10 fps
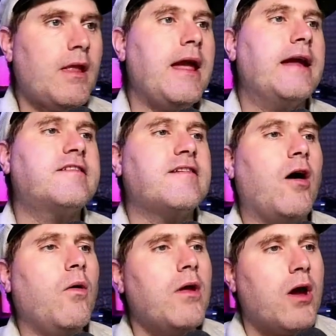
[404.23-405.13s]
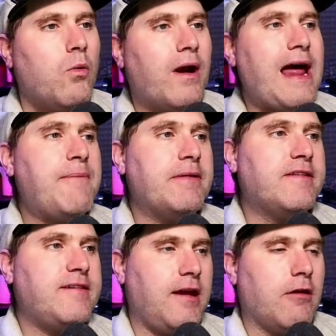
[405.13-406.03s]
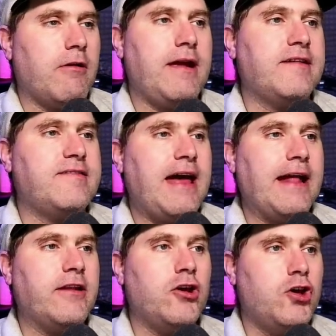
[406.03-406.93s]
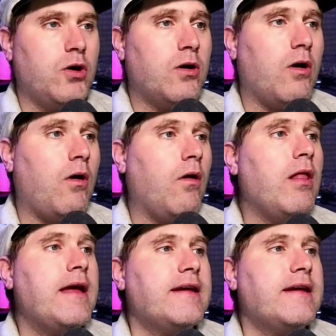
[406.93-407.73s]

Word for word: And so what happens here is that Google